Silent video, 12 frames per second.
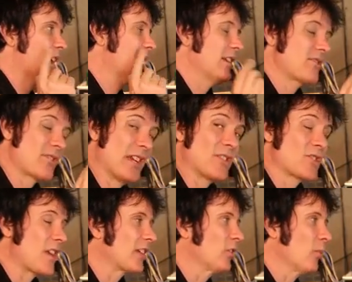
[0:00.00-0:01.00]
And it's
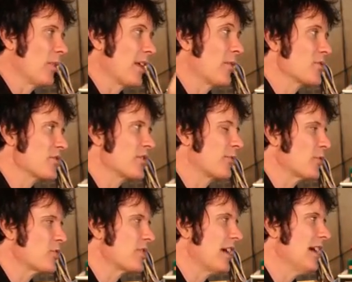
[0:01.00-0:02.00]
subtle, but there is a
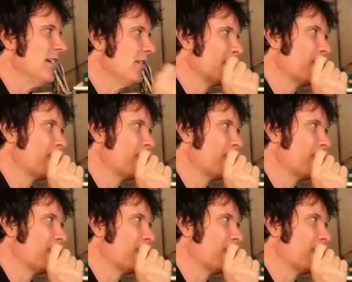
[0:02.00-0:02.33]
difference there.